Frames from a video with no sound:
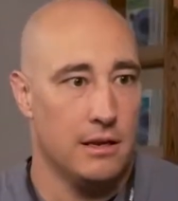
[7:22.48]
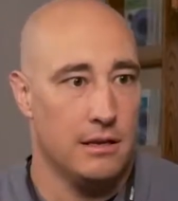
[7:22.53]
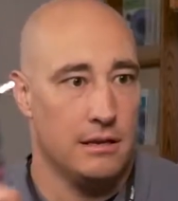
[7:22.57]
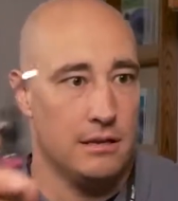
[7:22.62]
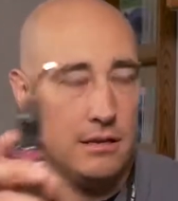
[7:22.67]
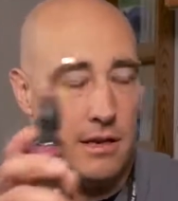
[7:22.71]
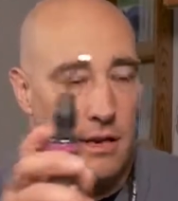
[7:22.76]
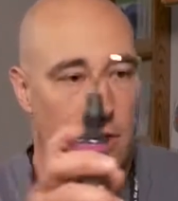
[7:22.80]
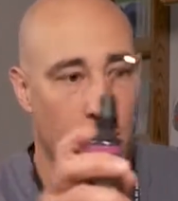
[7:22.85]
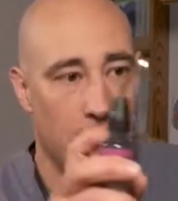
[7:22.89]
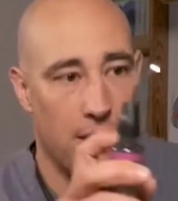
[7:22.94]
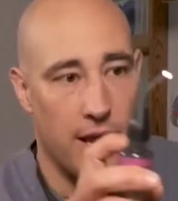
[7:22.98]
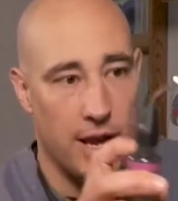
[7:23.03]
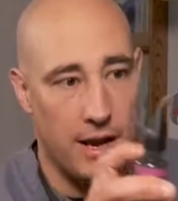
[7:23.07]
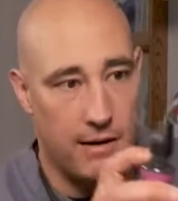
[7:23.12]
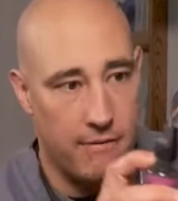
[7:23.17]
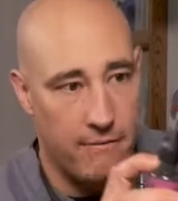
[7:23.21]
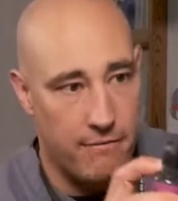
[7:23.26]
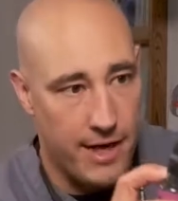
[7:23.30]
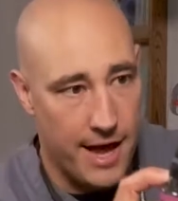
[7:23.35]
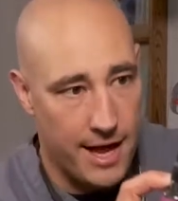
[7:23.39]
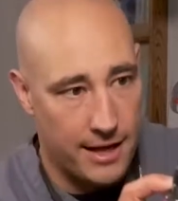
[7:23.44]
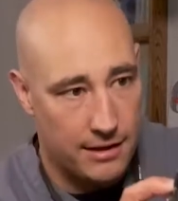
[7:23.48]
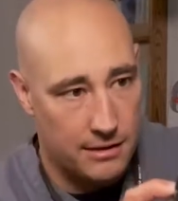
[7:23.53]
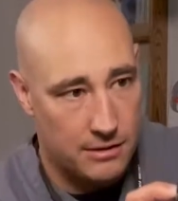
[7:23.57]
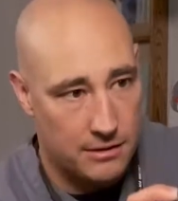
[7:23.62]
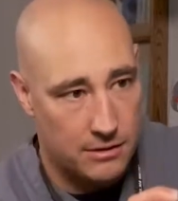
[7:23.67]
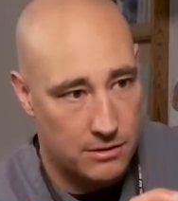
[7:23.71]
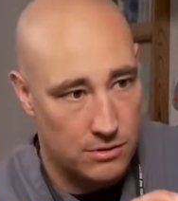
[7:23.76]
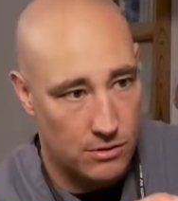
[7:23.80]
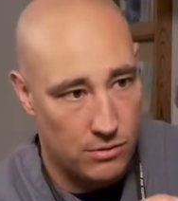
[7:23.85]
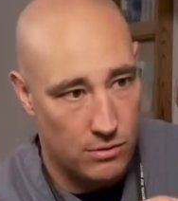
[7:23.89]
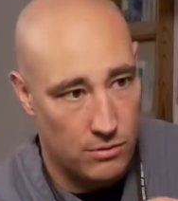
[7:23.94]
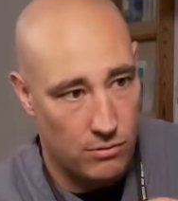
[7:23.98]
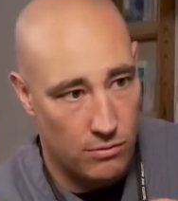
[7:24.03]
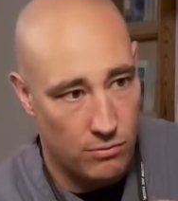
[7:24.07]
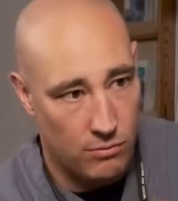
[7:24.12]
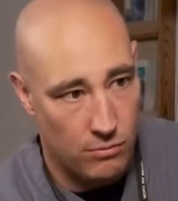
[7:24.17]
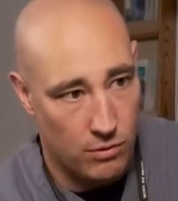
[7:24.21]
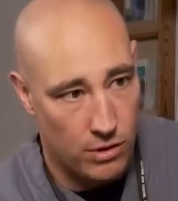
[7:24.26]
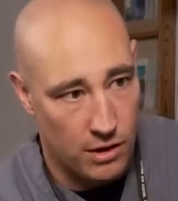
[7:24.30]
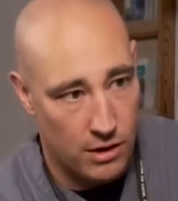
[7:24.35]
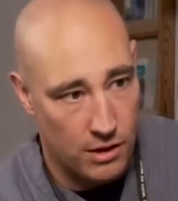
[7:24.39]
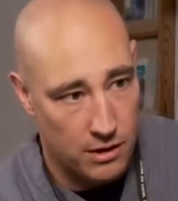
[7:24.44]
say, okay, if that's
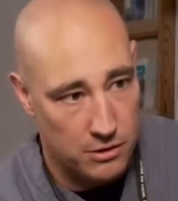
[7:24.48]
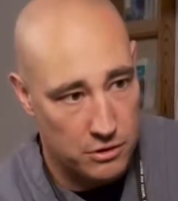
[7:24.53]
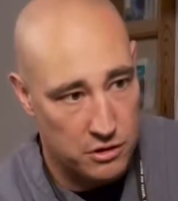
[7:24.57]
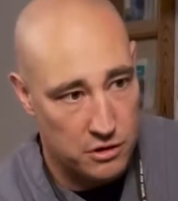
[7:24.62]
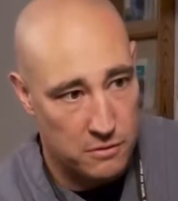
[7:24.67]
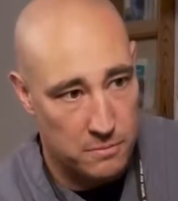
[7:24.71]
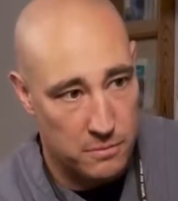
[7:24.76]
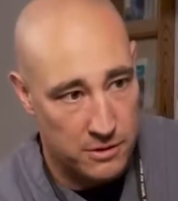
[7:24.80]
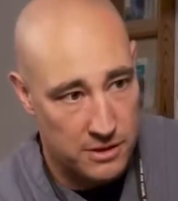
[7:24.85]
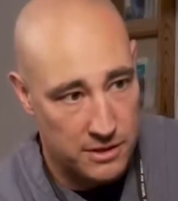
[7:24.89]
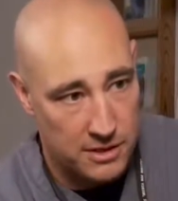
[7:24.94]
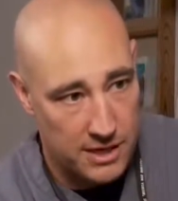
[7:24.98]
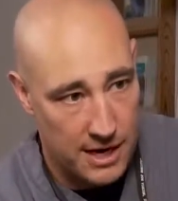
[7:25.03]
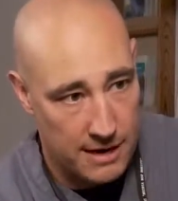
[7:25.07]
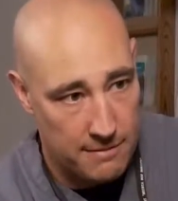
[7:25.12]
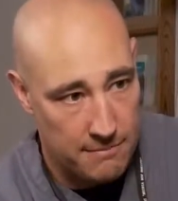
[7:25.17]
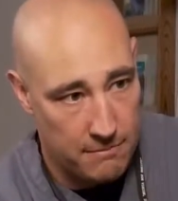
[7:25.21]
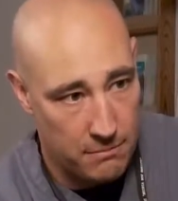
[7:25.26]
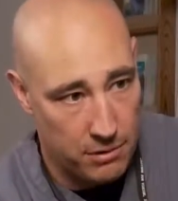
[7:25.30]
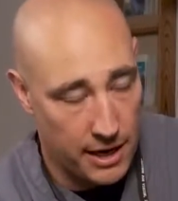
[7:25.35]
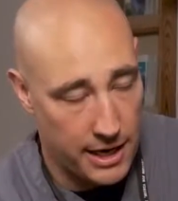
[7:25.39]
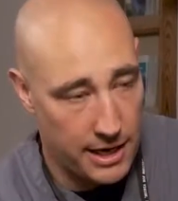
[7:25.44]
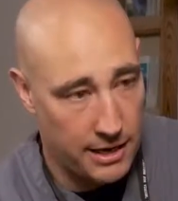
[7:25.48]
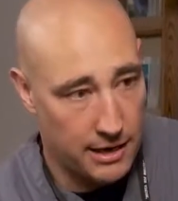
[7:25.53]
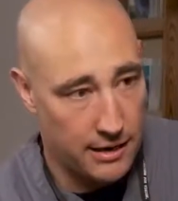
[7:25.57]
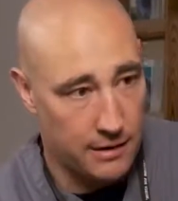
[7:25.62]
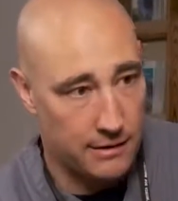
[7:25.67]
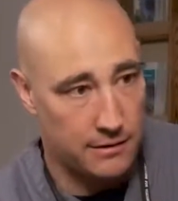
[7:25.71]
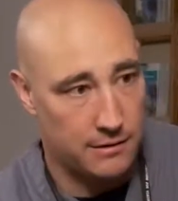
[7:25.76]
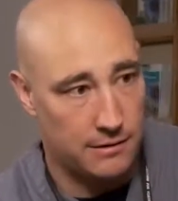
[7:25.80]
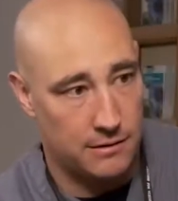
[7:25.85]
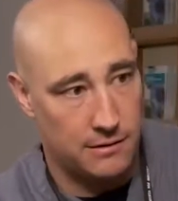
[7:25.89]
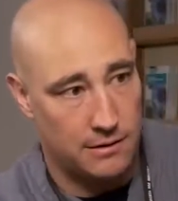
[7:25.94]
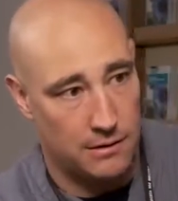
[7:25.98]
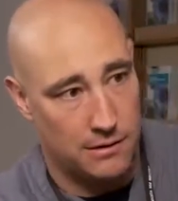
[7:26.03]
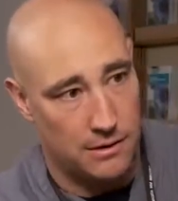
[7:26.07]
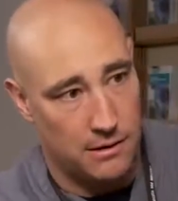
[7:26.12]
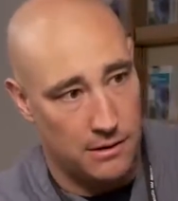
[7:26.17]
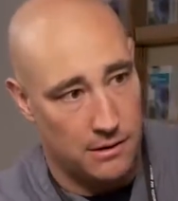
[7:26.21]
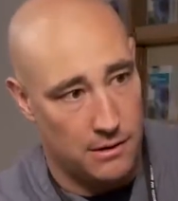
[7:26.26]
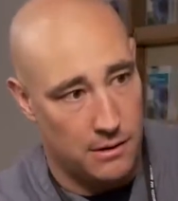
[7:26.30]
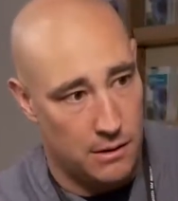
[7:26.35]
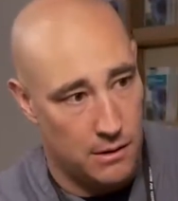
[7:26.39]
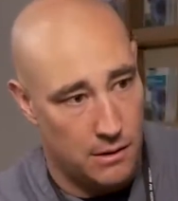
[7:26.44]
100% brightness,
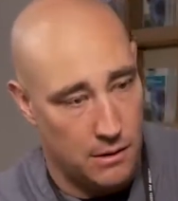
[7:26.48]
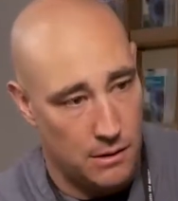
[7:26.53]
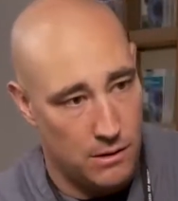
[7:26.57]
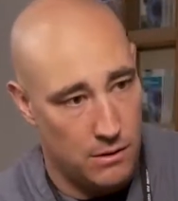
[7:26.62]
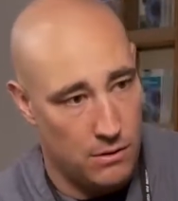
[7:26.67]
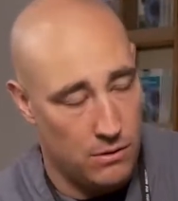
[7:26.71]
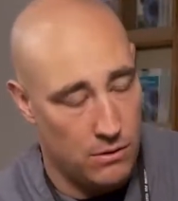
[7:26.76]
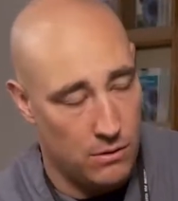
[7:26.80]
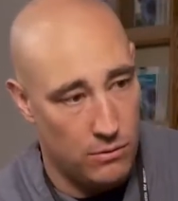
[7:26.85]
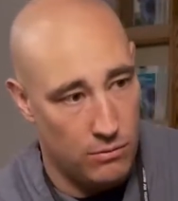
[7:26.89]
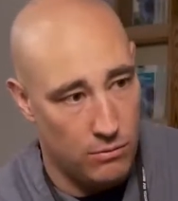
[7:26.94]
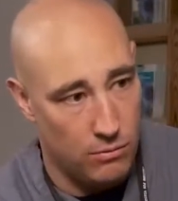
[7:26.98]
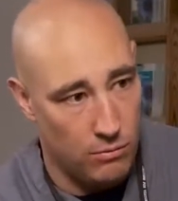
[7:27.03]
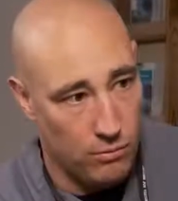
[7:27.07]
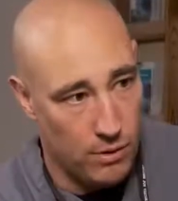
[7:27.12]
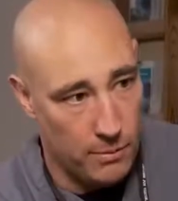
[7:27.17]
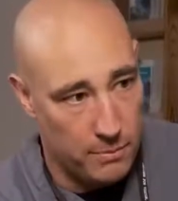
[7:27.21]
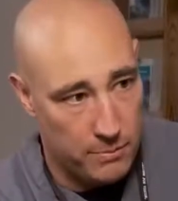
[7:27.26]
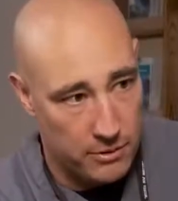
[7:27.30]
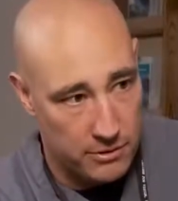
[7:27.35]
what